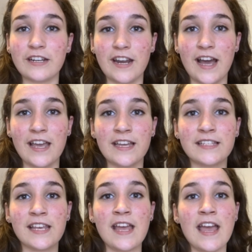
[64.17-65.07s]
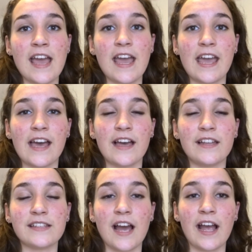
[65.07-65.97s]
night
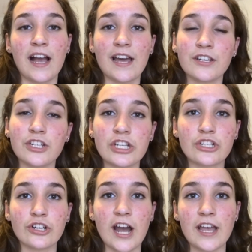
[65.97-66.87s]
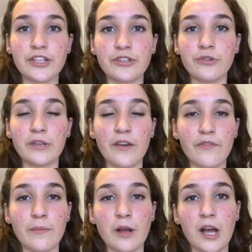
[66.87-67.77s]
and I kind of just try to give
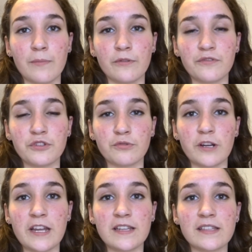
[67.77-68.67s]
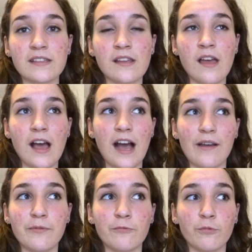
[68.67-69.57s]
him a couple of treats.
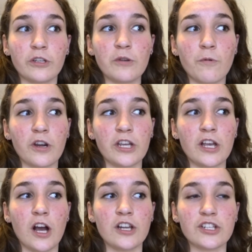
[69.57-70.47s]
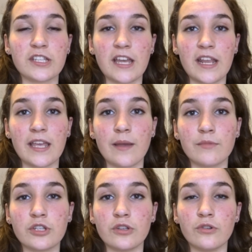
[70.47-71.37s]
I've been really working on just getting him
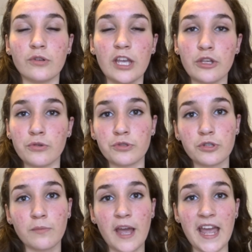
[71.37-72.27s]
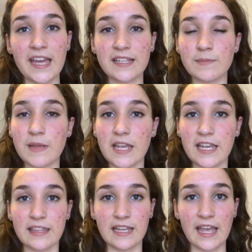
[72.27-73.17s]
to get used to my hands being
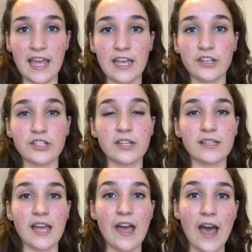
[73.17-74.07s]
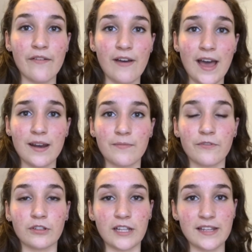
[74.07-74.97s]
in the cage since I have had him
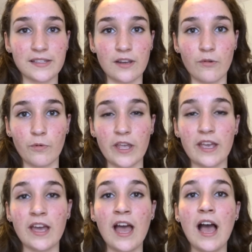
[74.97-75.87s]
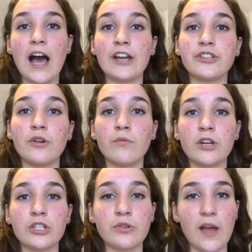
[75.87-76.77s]
for less than a week. I don't
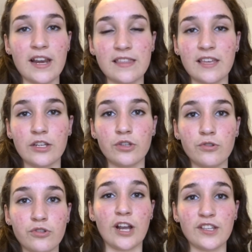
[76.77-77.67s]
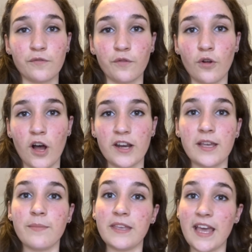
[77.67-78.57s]
want to do anything too stressful on
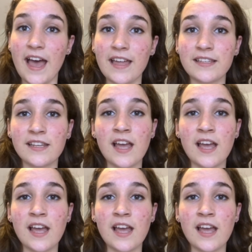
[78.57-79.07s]
him yet.